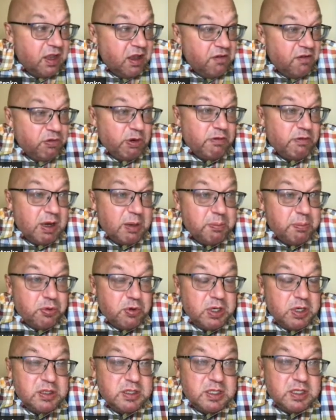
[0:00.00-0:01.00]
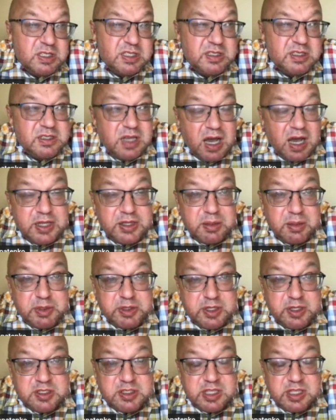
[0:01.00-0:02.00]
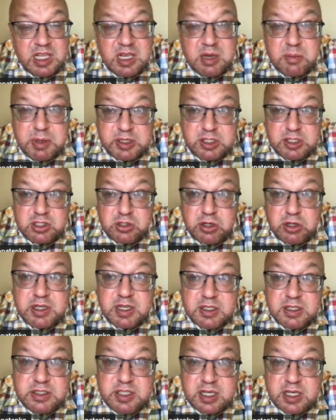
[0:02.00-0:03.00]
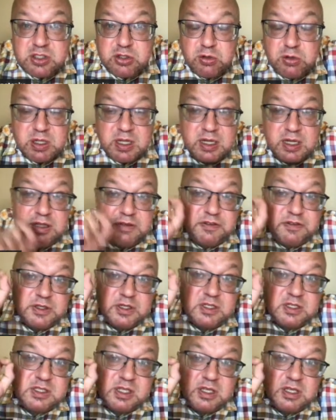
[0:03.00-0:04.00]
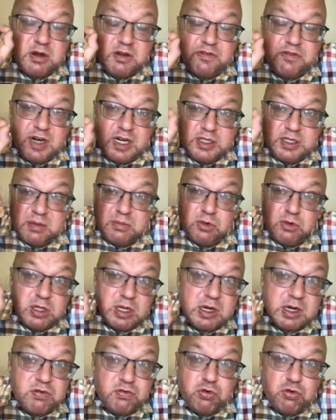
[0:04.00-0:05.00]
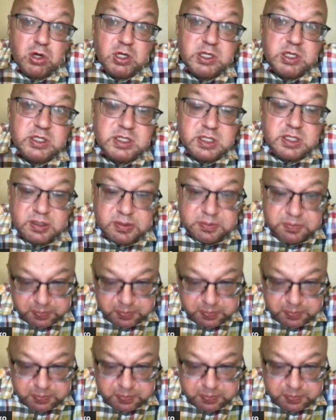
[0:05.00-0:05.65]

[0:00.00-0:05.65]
From one point, it's item understanding, but it's not contextual kind of understanding of item, more like quality.